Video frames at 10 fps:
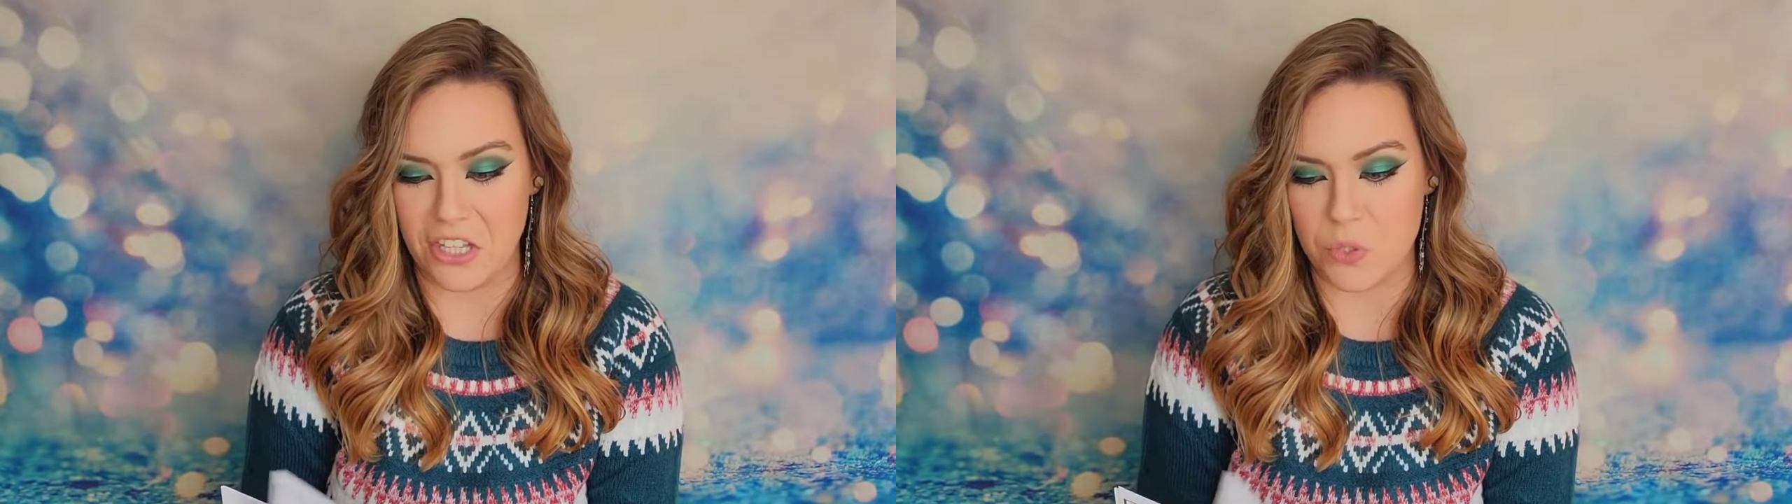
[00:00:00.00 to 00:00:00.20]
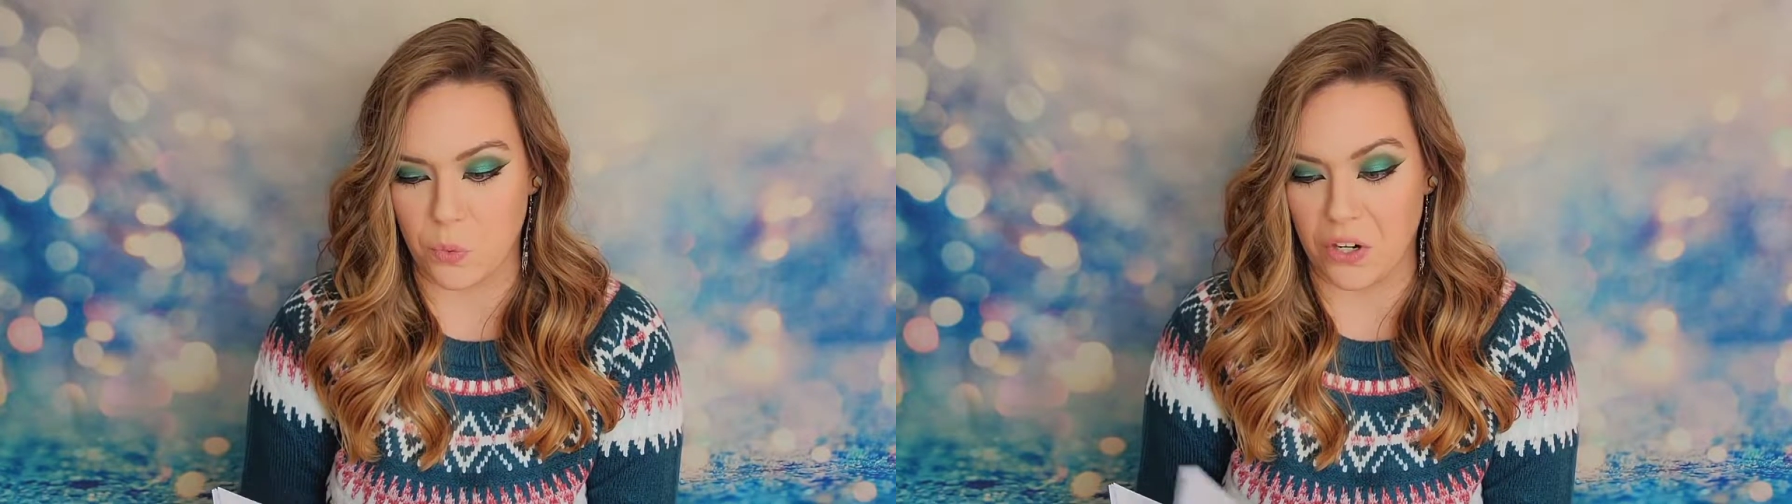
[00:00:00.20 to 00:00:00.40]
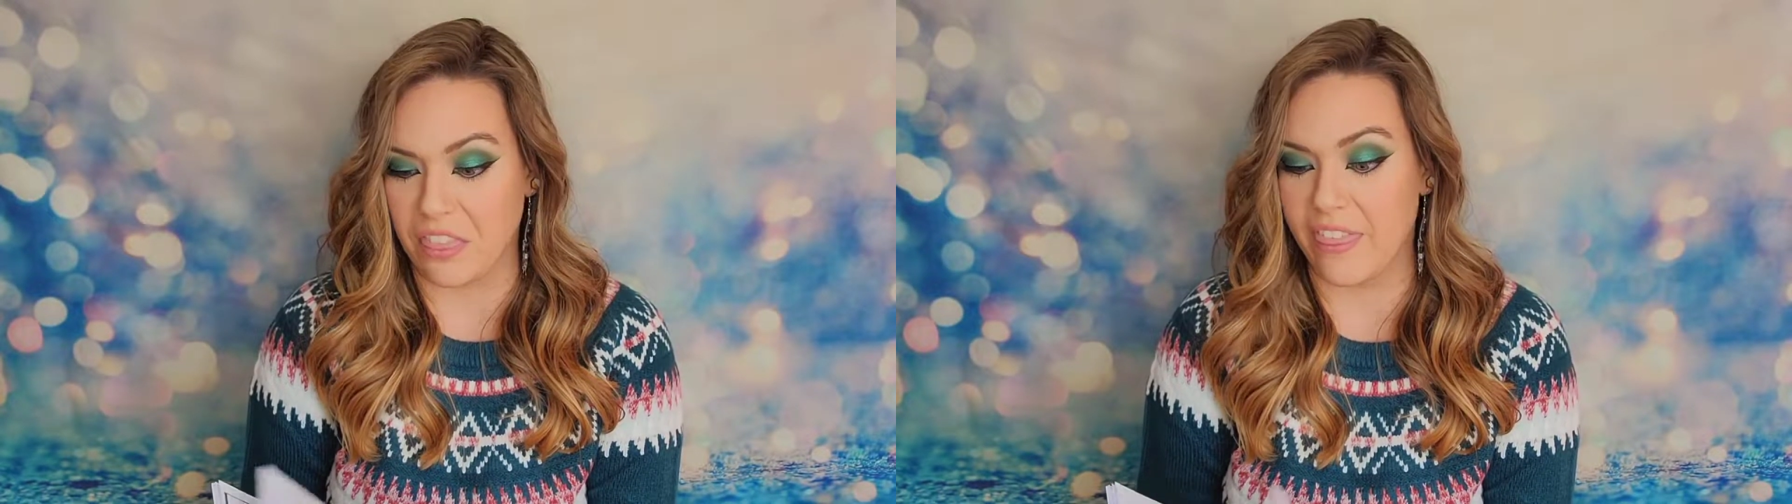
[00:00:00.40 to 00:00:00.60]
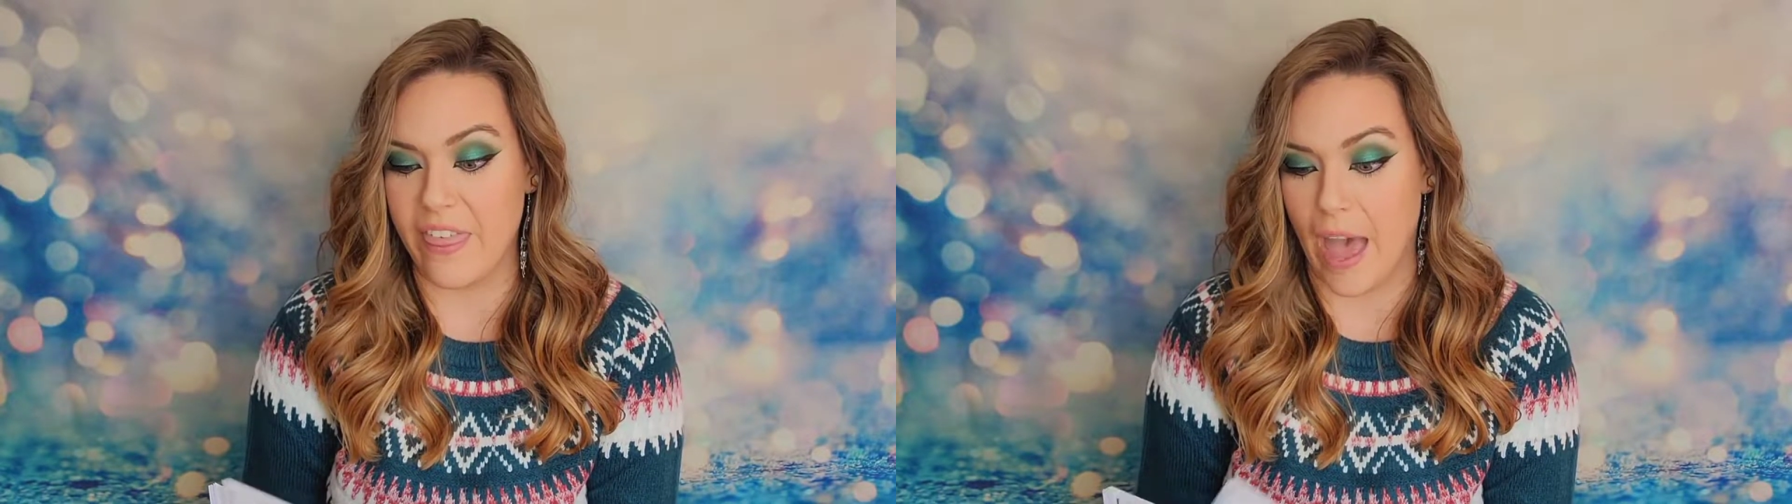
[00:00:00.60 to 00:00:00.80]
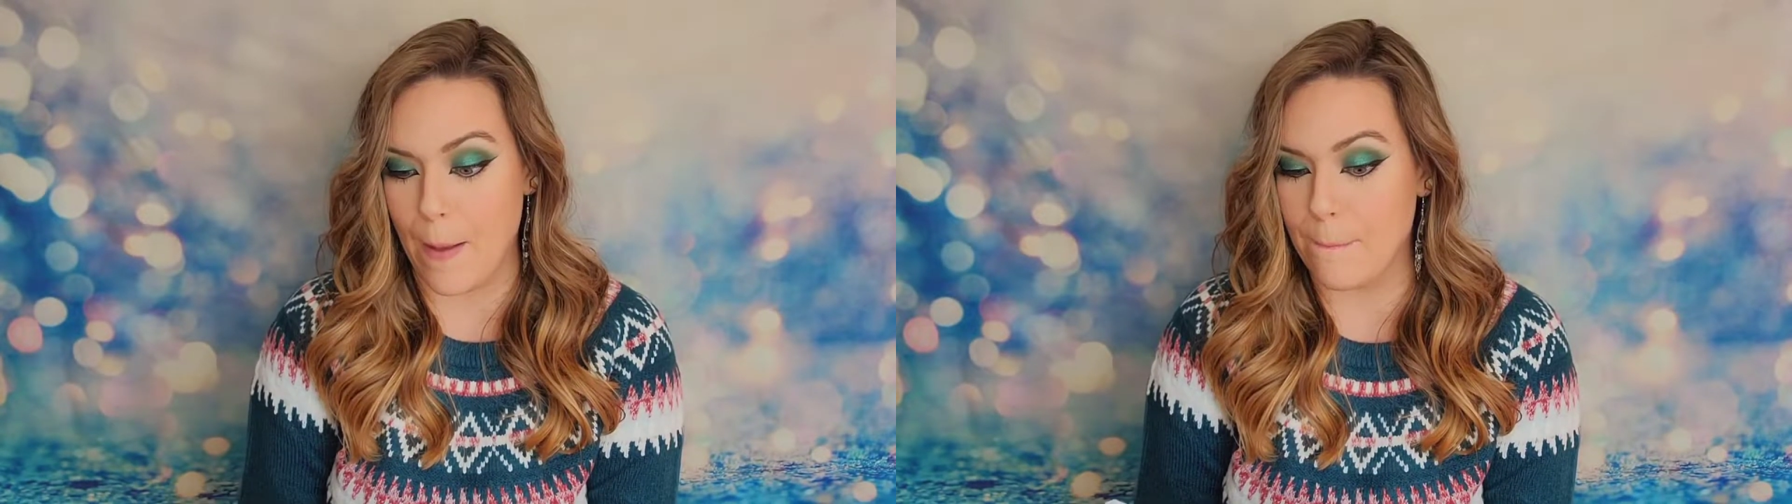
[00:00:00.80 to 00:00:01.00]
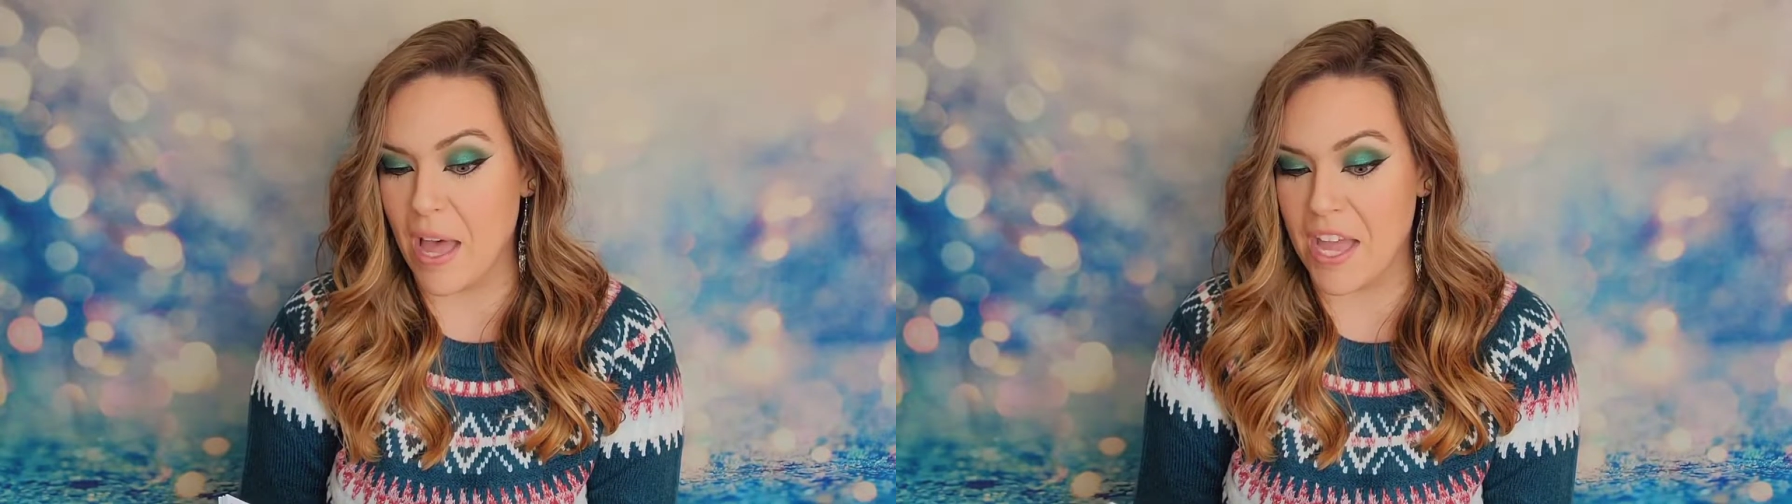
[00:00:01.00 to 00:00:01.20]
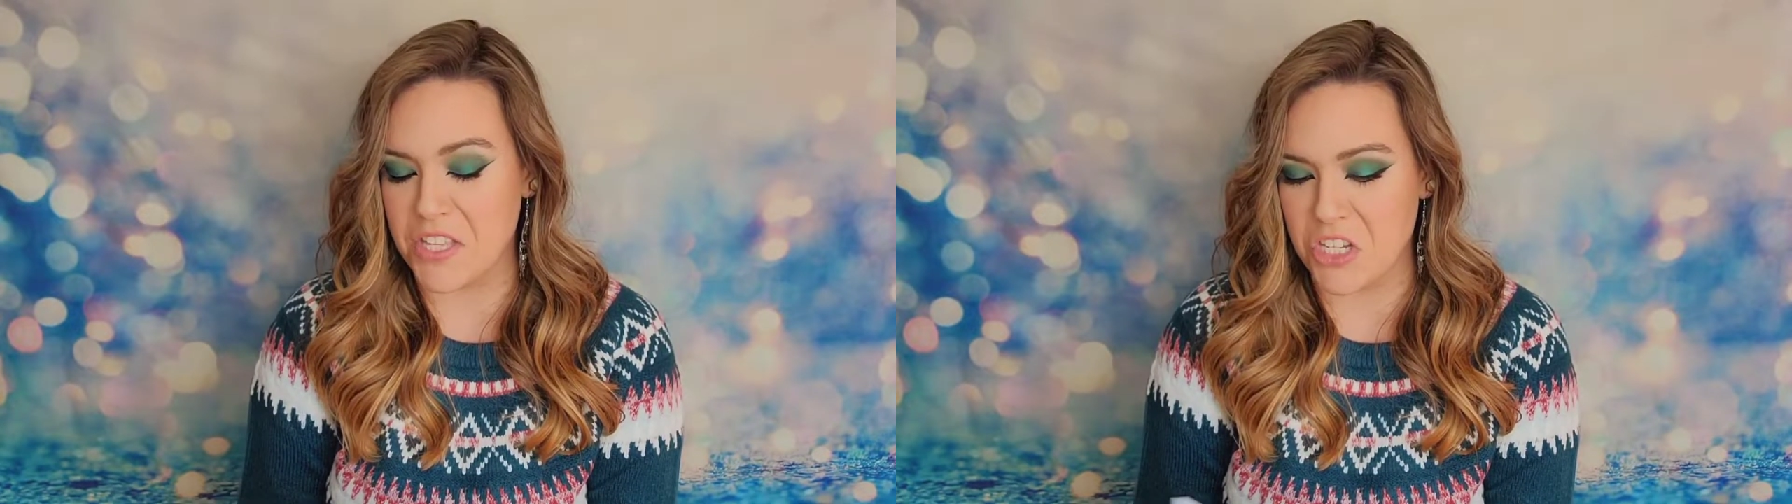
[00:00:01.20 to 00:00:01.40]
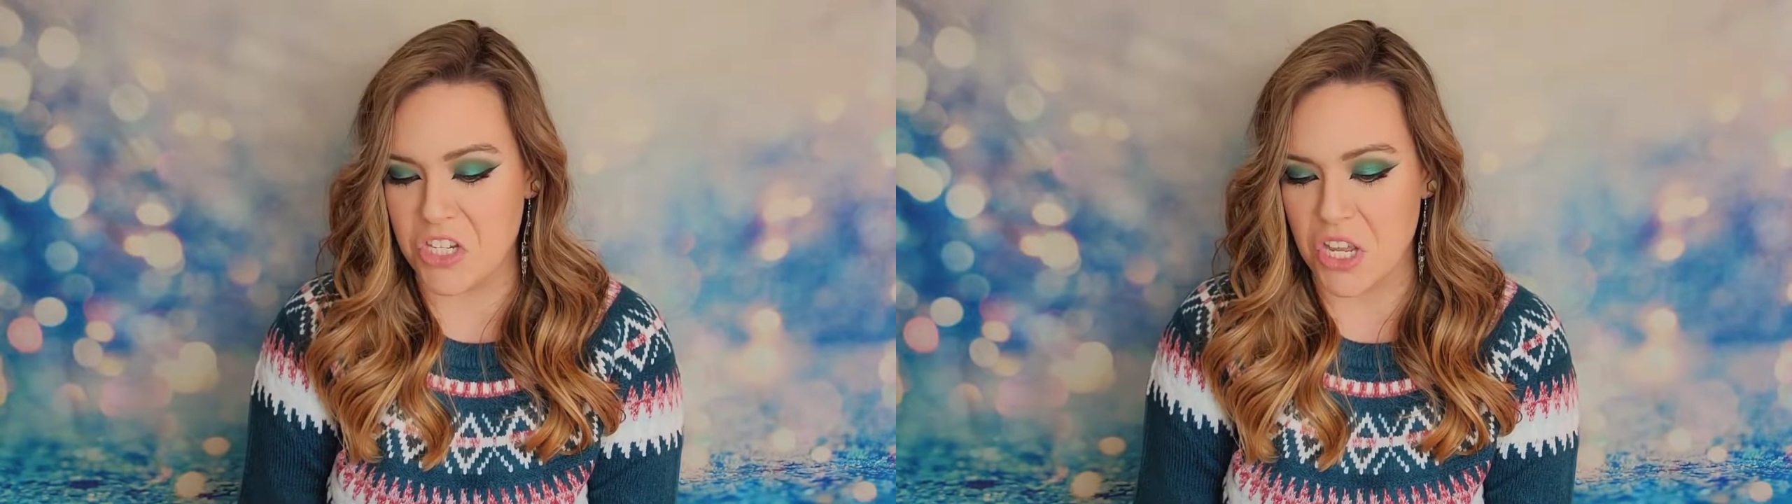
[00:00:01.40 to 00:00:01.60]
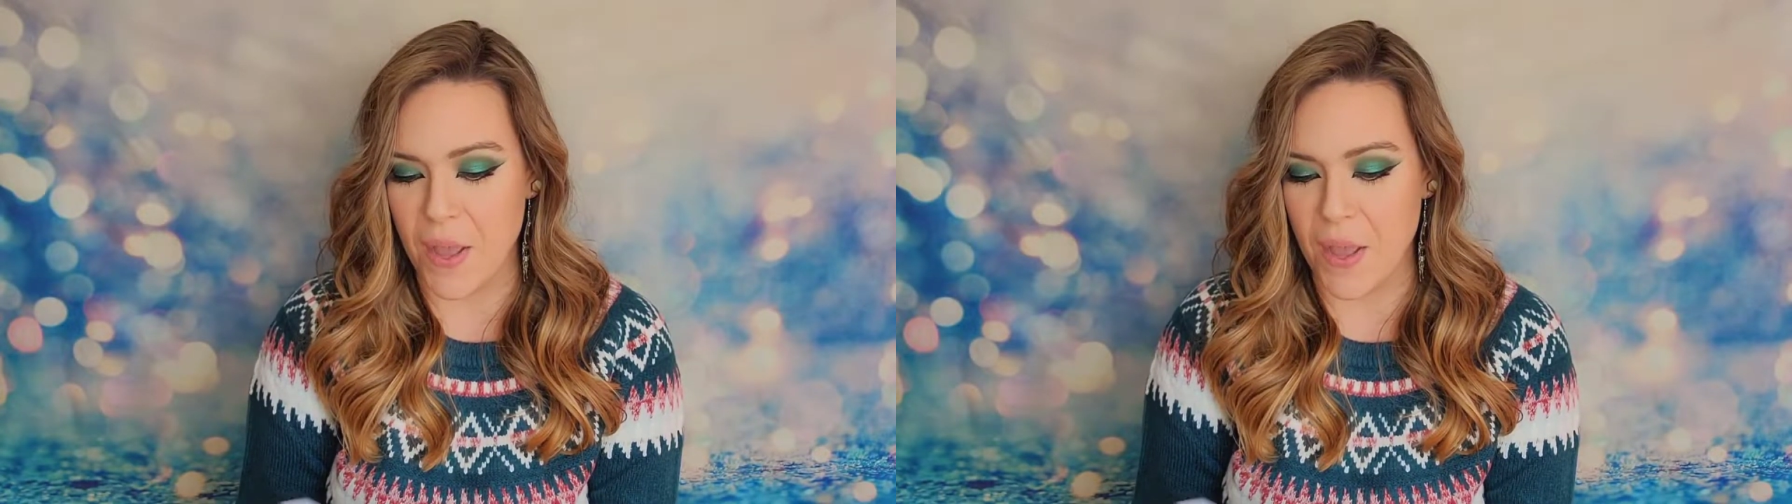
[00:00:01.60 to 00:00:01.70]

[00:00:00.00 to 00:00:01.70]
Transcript: it's worth that much.